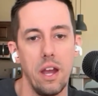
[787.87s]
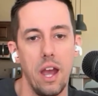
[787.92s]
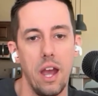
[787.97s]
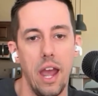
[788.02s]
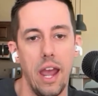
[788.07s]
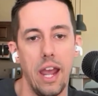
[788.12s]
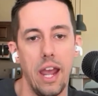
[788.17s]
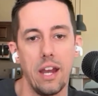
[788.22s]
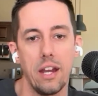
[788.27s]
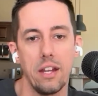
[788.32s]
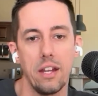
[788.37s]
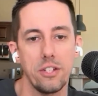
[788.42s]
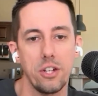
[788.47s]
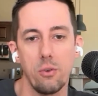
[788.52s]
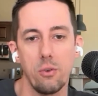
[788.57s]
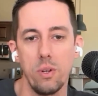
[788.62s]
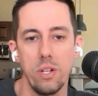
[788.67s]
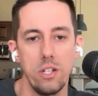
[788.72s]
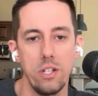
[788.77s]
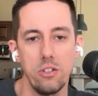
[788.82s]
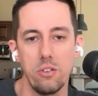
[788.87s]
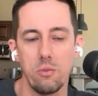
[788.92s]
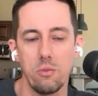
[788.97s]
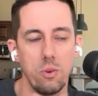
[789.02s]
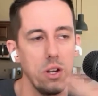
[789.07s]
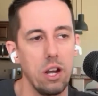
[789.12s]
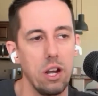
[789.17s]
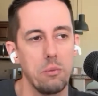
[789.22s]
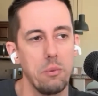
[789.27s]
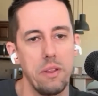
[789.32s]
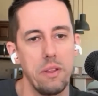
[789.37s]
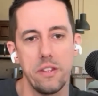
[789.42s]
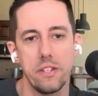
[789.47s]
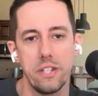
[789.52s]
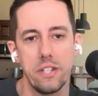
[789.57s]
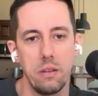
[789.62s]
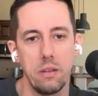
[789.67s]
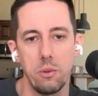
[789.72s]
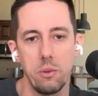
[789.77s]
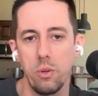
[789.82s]
And so we do recommend the
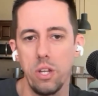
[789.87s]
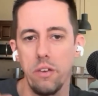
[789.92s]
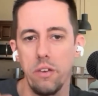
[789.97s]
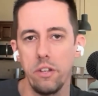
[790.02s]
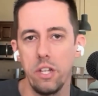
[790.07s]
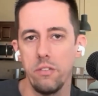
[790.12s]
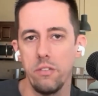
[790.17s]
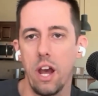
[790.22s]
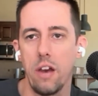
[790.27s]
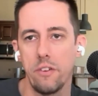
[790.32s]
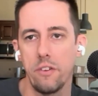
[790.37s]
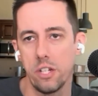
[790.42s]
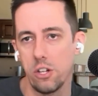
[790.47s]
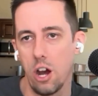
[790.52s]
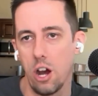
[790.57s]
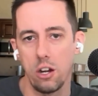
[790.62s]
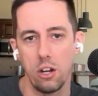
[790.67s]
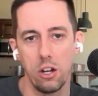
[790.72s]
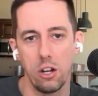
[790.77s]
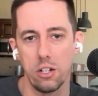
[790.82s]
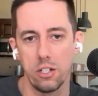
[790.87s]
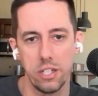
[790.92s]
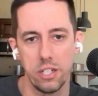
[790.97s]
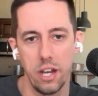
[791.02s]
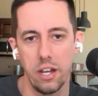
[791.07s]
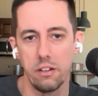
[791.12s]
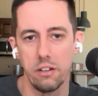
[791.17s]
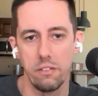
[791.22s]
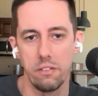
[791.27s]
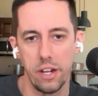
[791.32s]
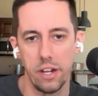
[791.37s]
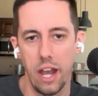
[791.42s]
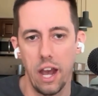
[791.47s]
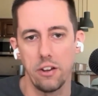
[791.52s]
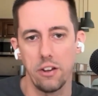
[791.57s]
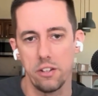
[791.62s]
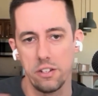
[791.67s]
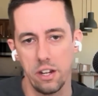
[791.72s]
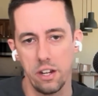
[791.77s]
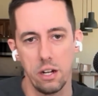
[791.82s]
same. We even have a doc on our site of like how
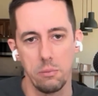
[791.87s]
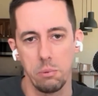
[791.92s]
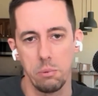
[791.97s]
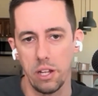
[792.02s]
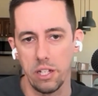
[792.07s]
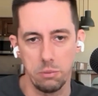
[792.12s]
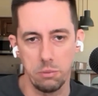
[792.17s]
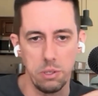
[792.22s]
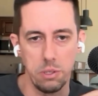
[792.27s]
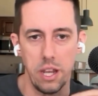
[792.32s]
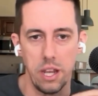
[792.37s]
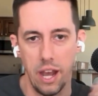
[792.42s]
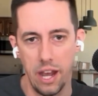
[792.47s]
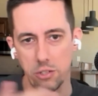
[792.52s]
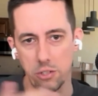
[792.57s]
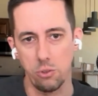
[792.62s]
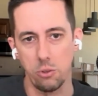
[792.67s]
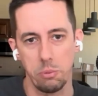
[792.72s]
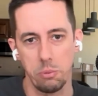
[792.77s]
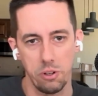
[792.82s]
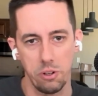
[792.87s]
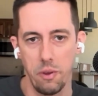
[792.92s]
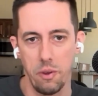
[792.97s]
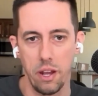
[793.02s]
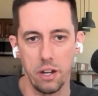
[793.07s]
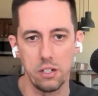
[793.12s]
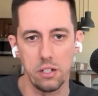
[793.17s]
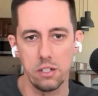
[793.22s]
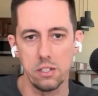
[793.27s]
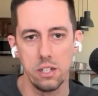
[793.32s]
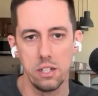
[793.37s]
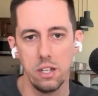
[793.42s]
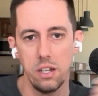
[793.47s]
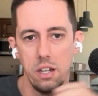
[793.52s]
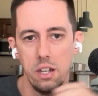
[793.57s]
to set up Lightspeed Cache with Perfmatters.